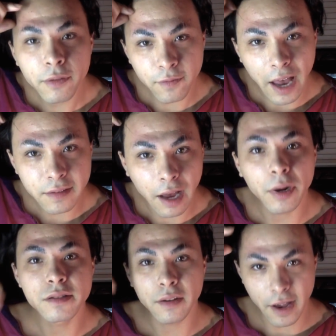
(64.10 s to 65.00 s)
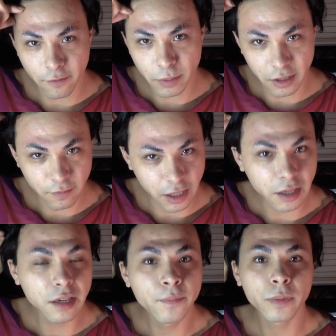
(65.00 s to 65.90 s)
fattest eyebrows that have ever been
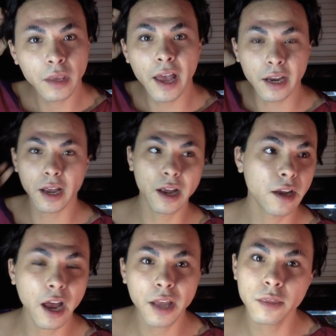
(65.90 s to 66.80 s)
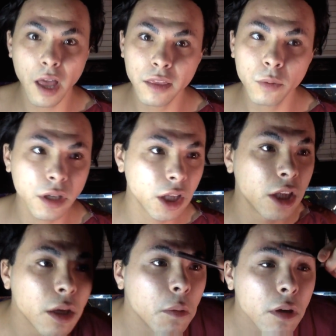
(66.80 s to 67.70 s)
invented. And I think we're looking
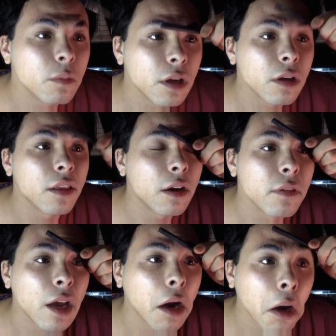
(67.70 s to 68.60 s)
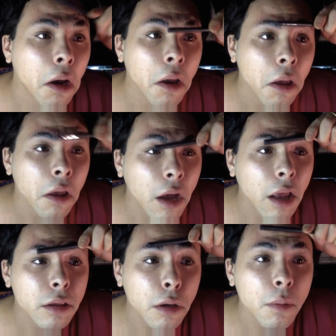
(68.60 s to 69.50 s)
cute. Oh, look, got that over there. I
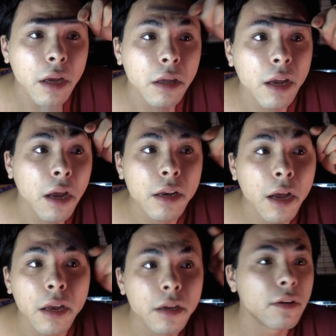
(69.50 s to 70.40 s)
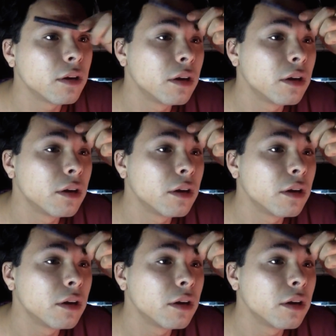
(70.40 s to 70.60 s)
like to go in and kind of